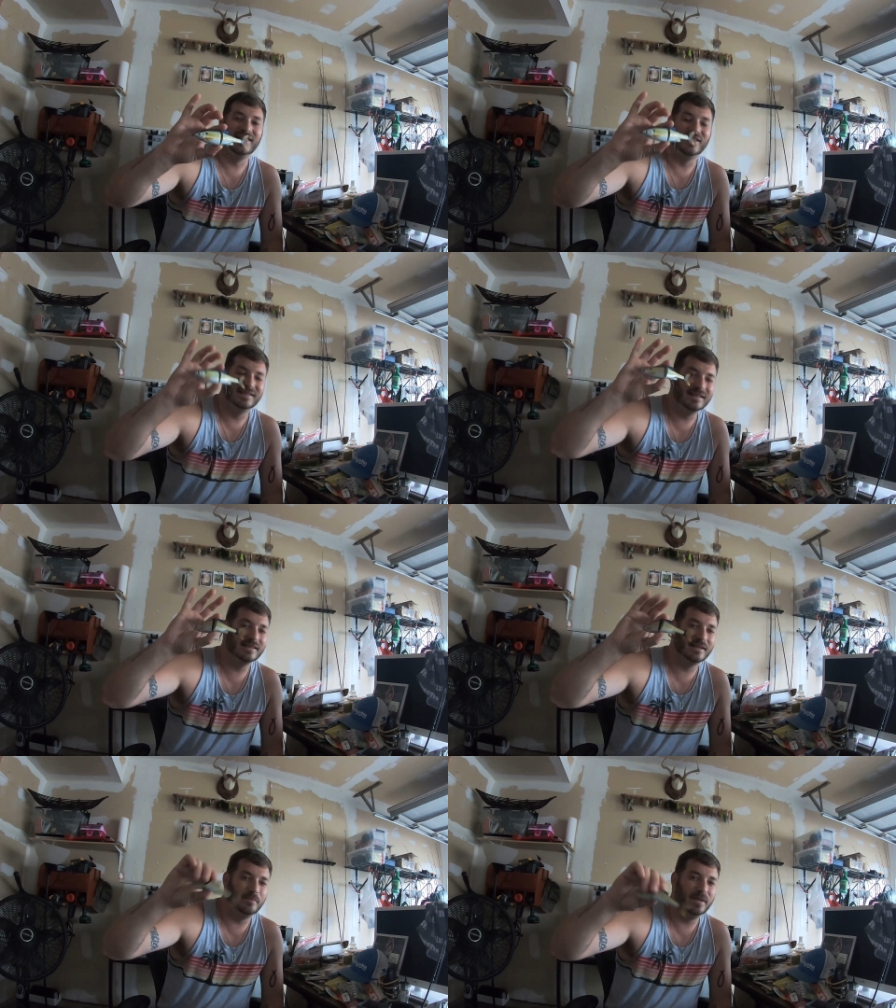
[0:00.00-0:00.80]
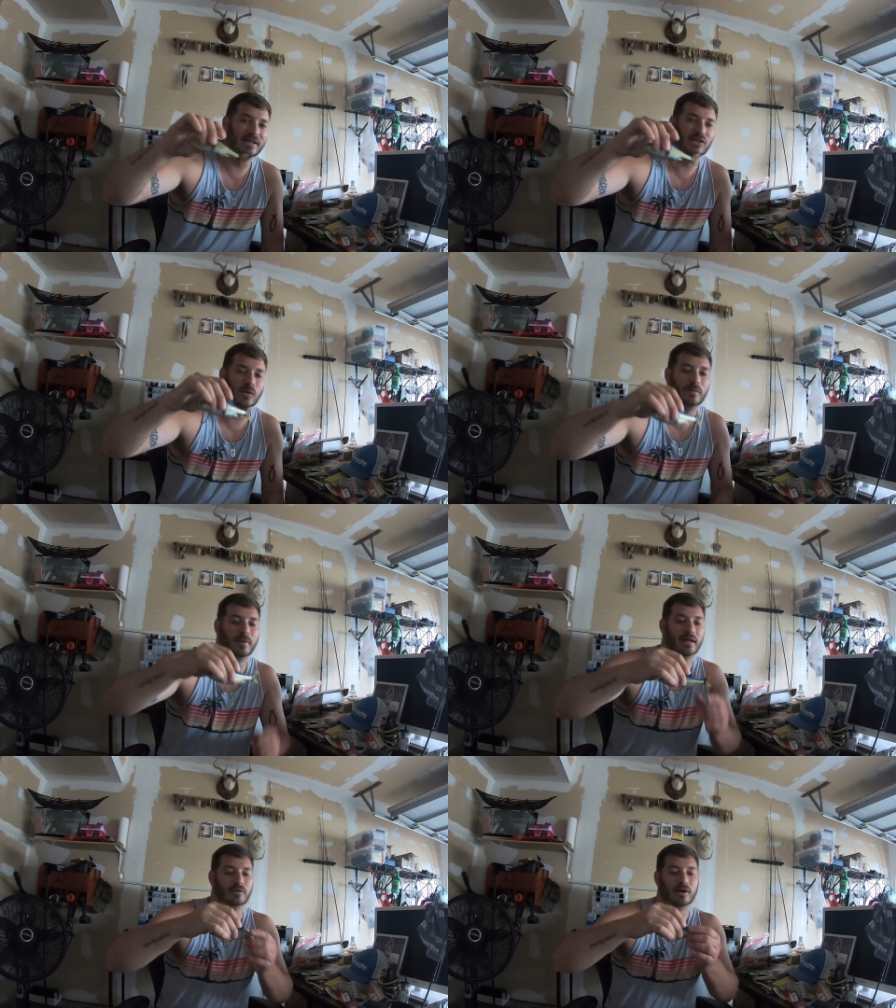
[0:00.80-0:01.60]
this isn't a big swim
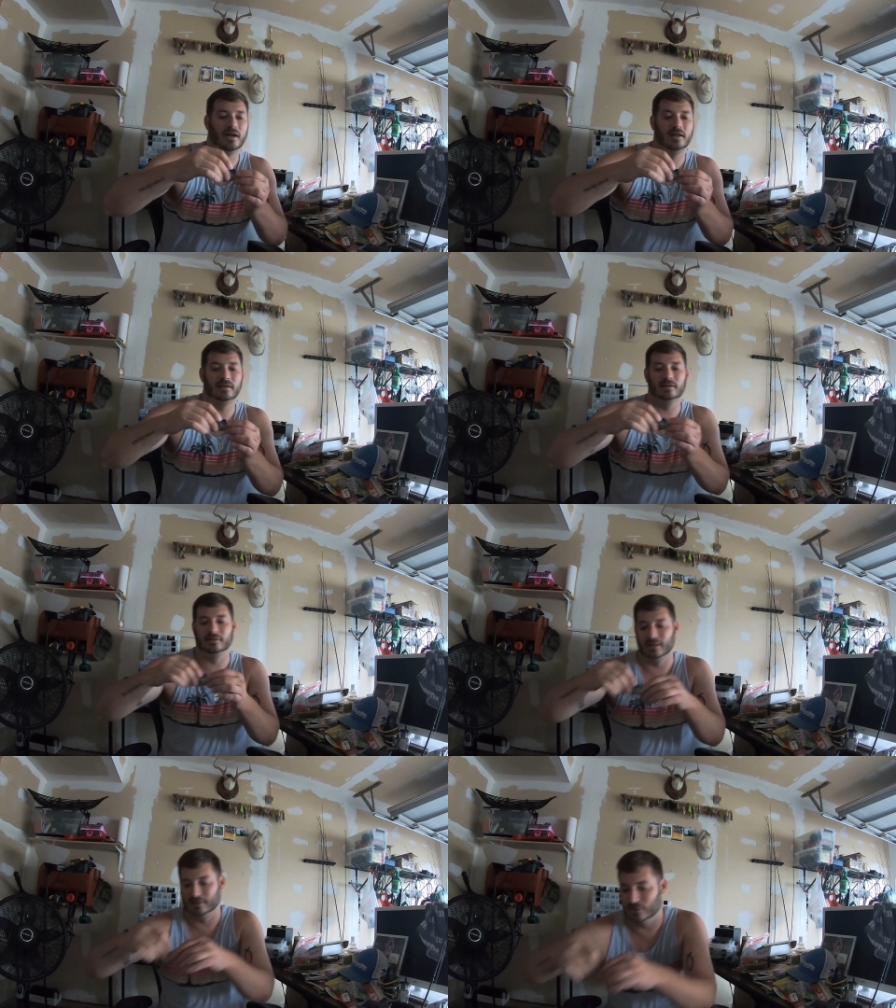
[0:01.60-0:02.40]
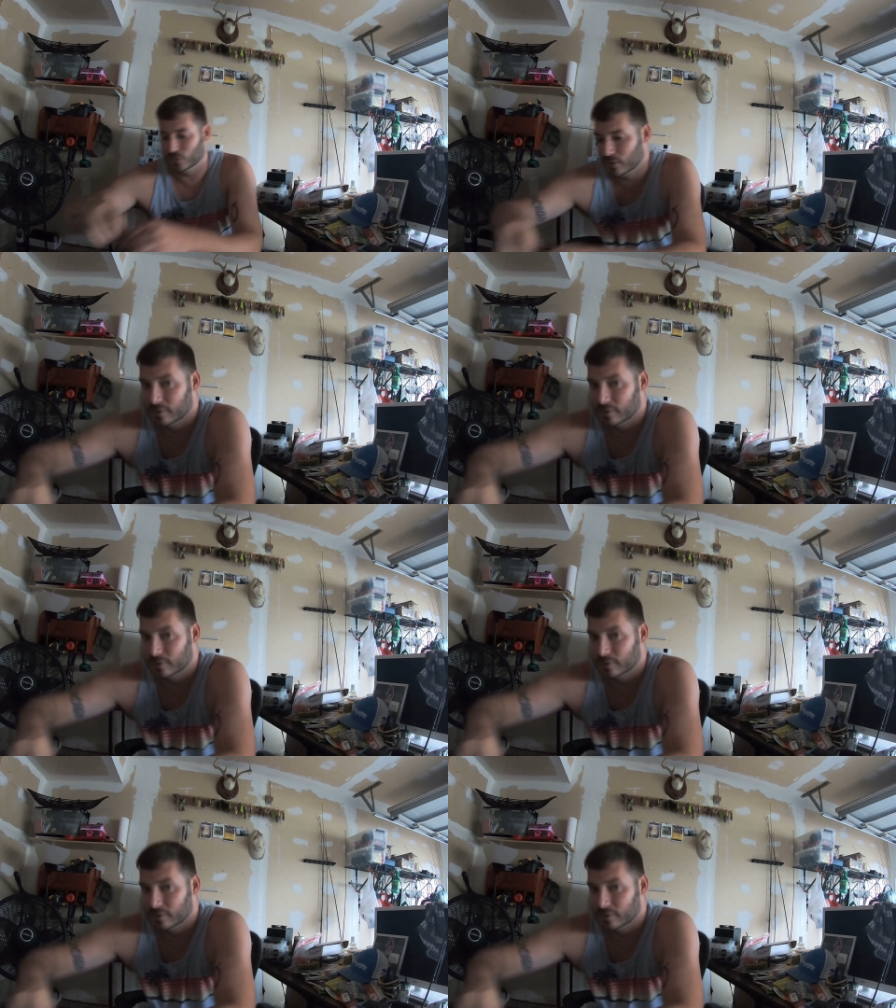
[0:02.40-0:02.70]
bait, right? Like, hold